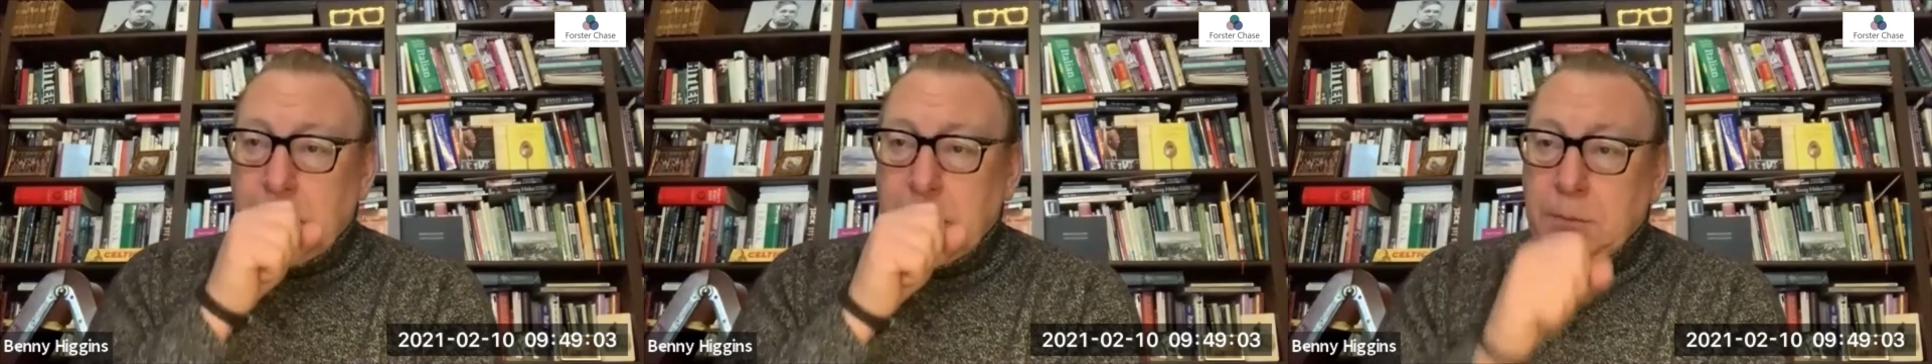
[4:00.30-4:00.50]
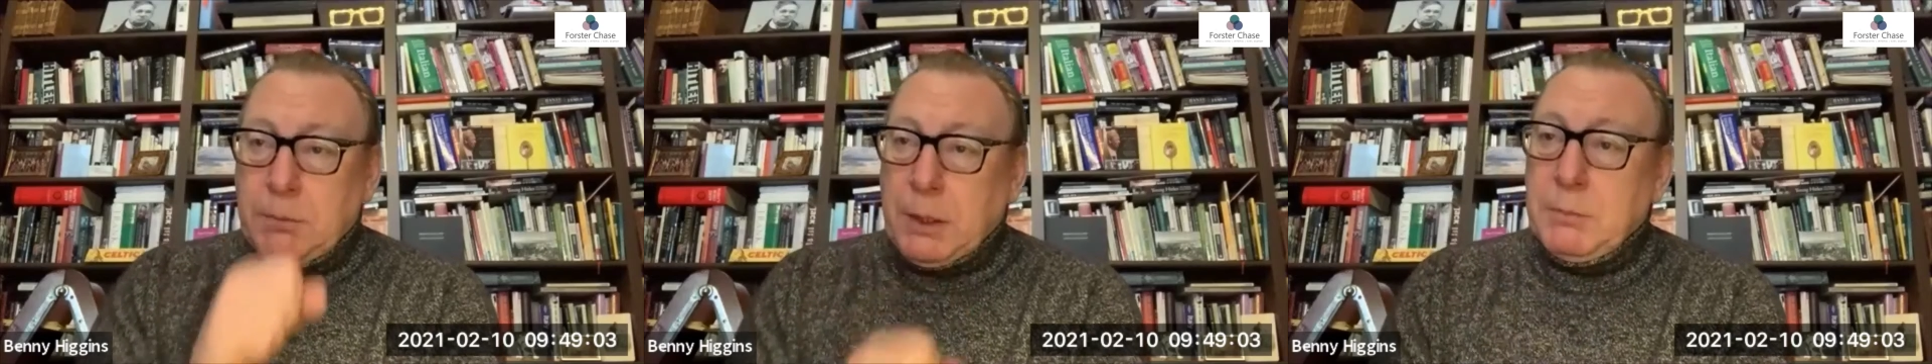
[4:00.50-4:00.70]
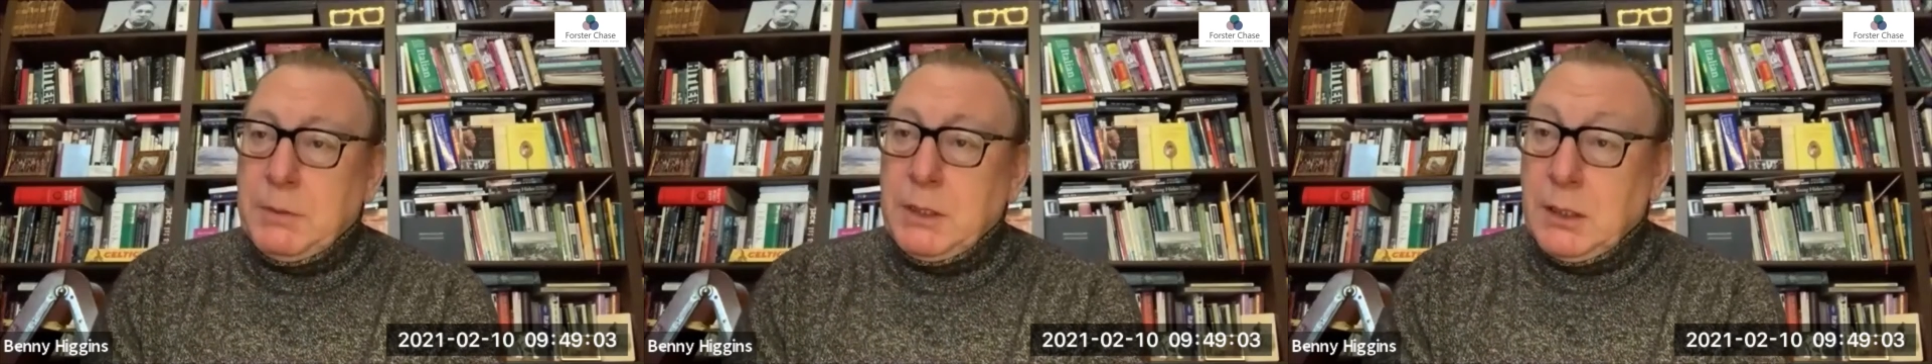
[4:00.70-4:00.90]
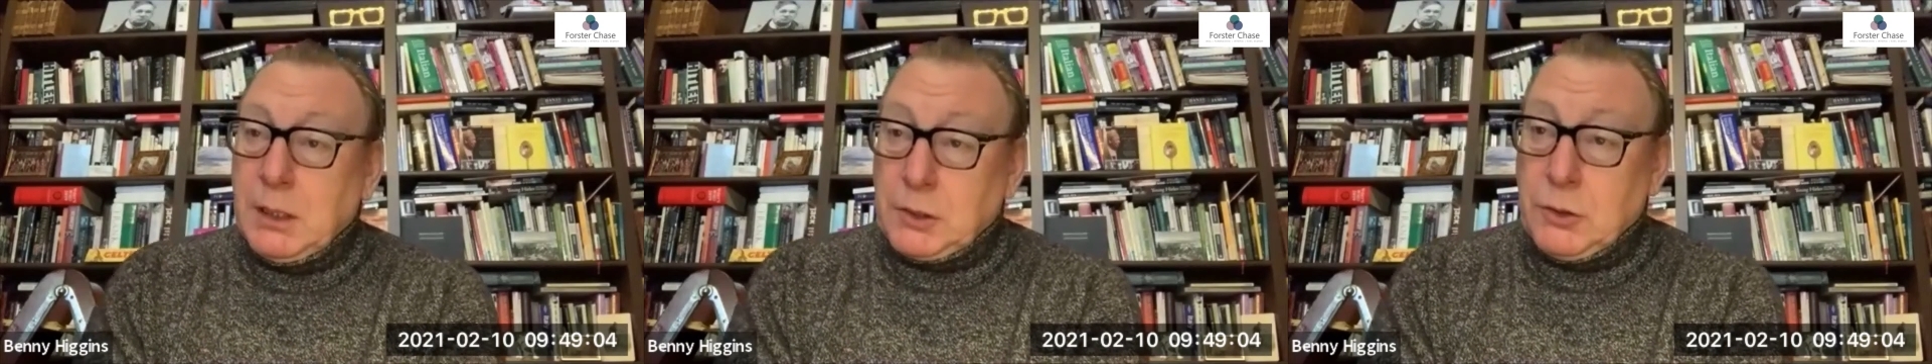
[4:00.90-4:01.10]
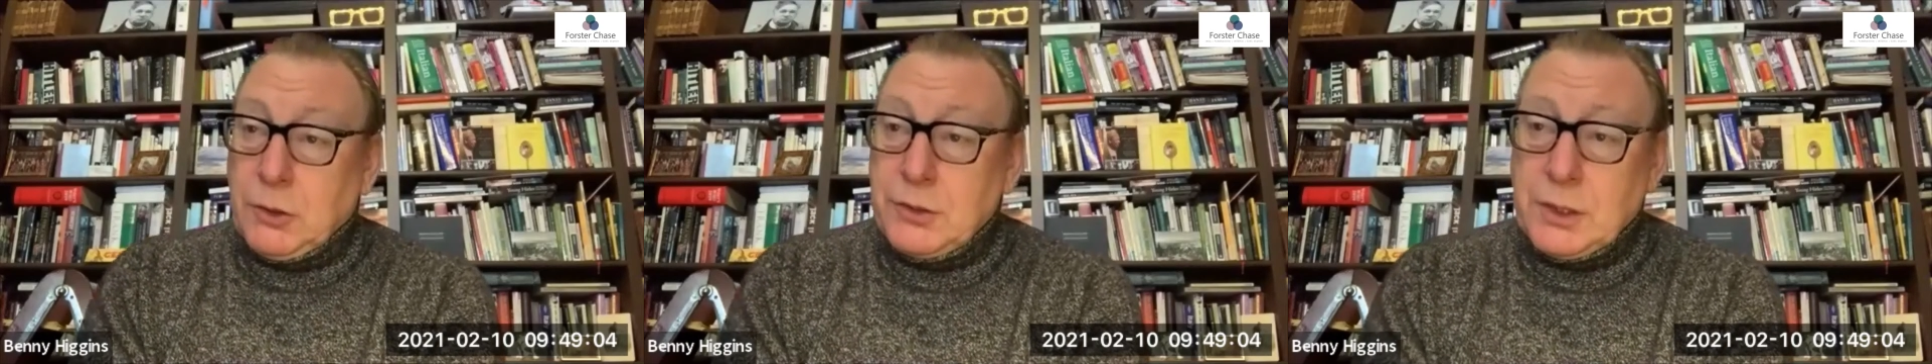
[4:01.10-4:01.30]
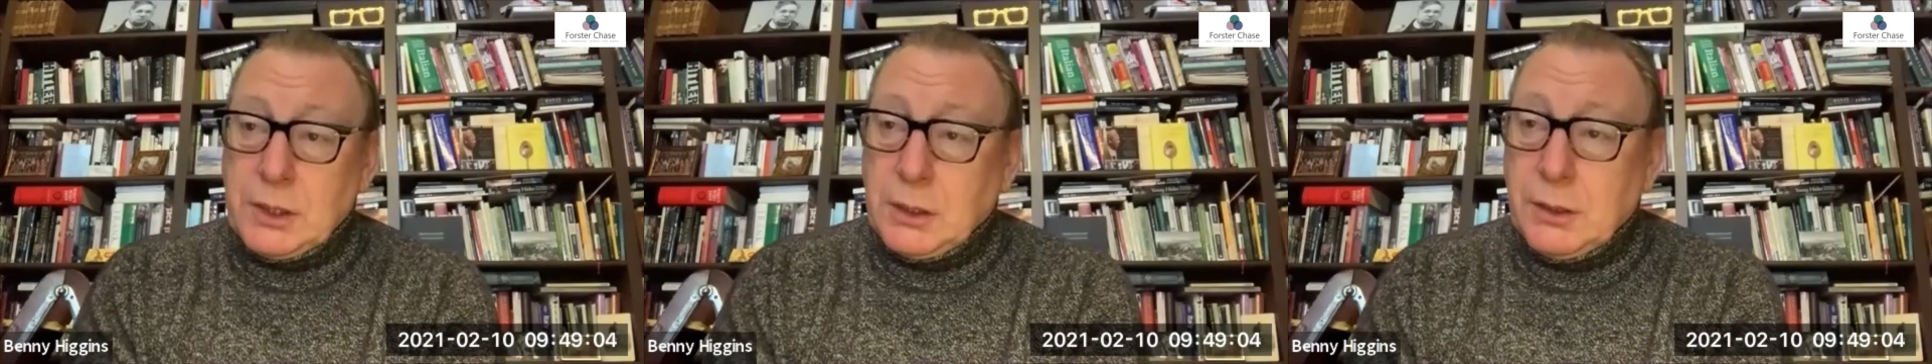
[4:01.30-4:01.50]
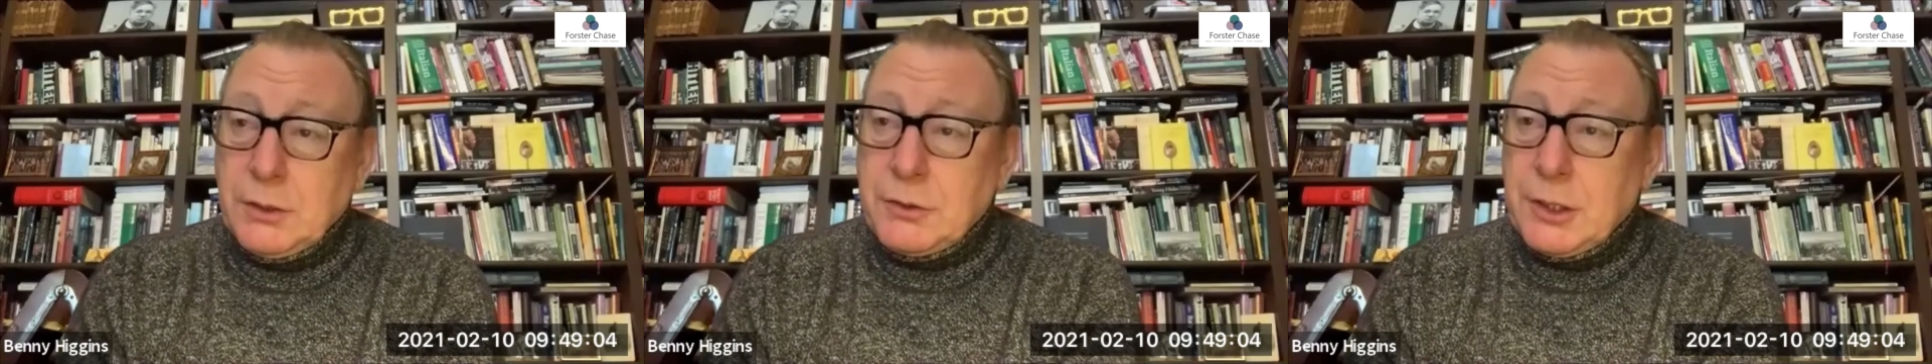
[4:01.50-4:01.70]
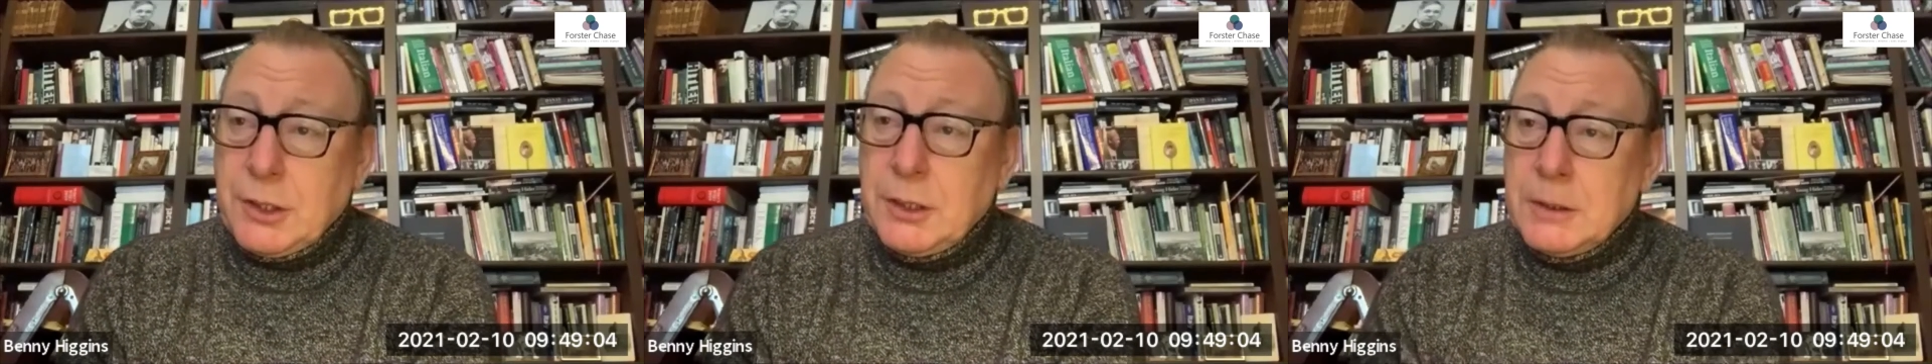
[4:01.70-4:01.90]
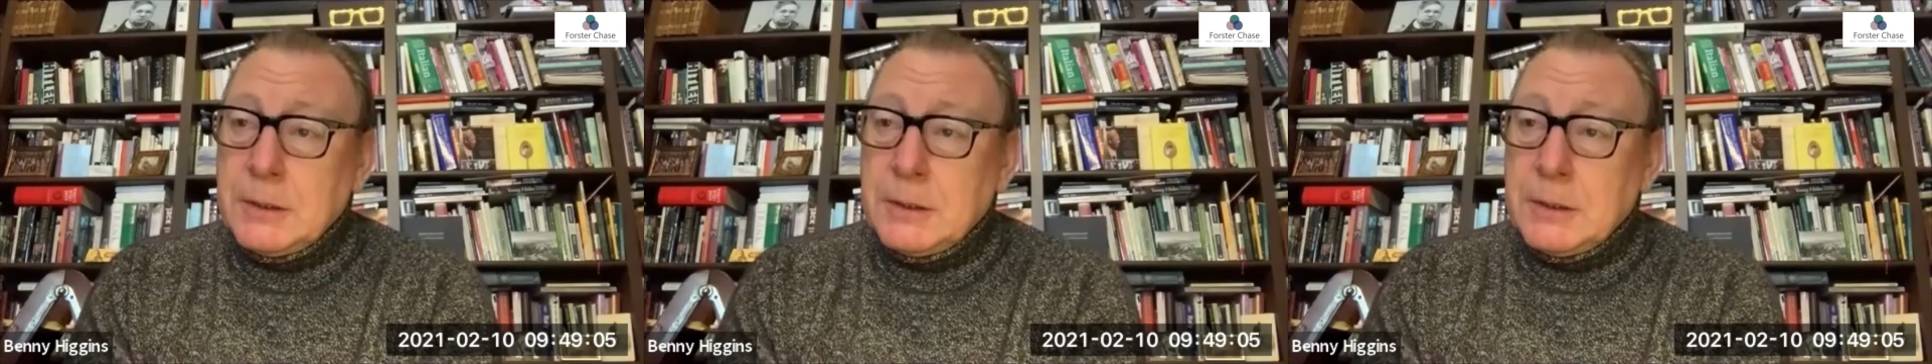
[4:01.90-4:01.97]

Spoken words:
pardon me, across the country.